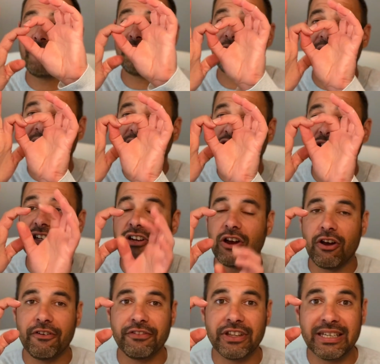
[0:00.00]
flexion
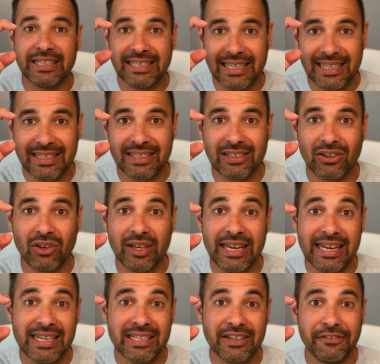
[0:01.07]
of the distal
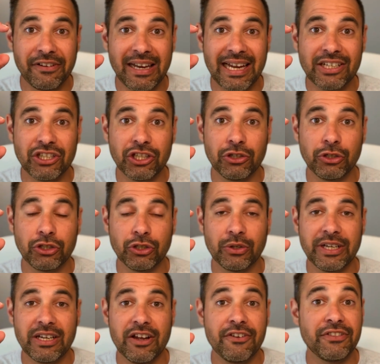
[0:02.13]
interphalangeal
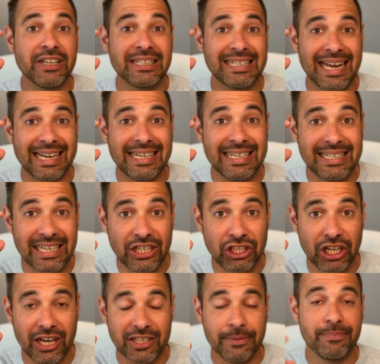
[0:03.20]
joint of the second
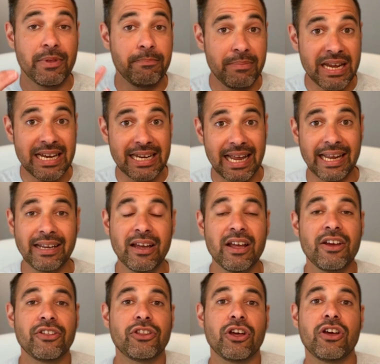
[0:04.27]
digit, meaning
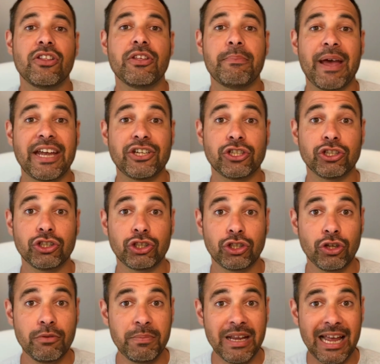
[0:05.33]
that the patient
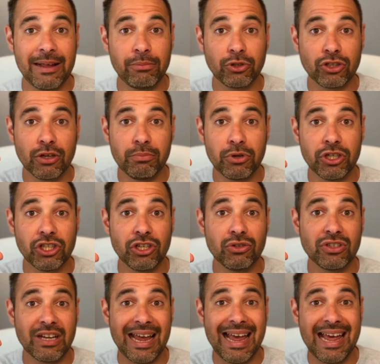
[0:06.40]
should be able to
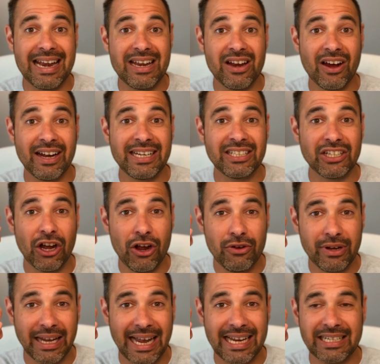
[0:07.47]
produce a nice
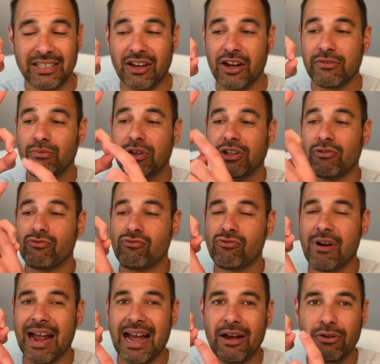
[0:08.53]
OK sign with a
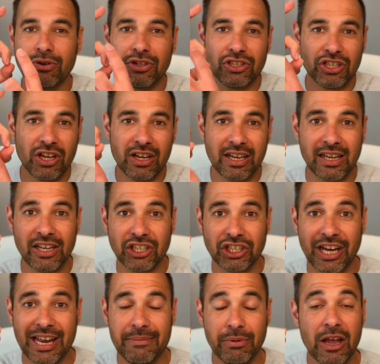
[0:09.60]
round circular
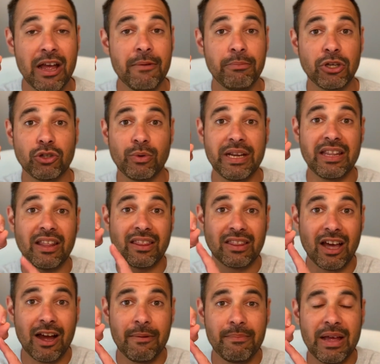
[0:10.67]
shape between the
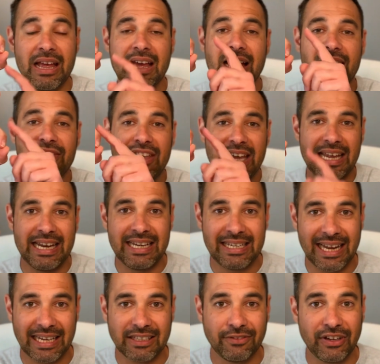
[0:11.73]
thumb and the
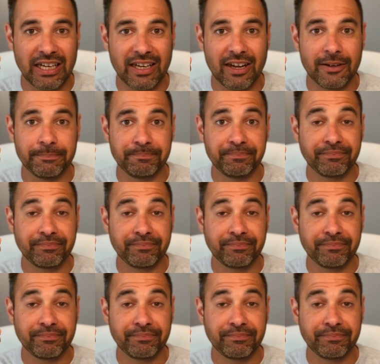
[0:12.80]
index finger.